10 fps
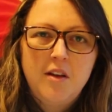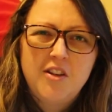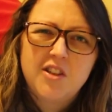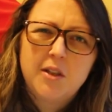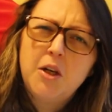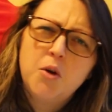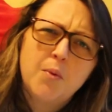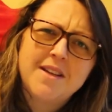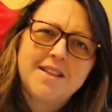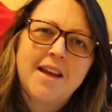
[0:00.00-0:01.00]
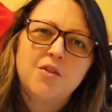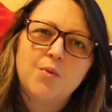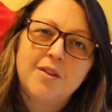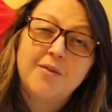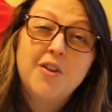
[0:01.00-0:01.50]
So I always end
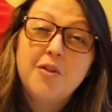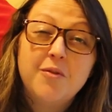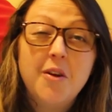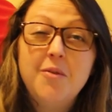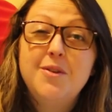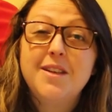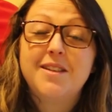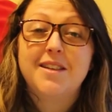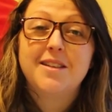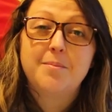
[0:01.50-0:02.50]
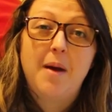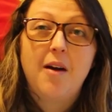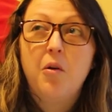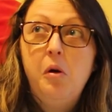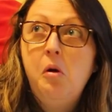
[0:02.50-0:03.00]
with a few notices
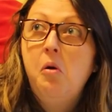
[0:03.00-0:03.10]
about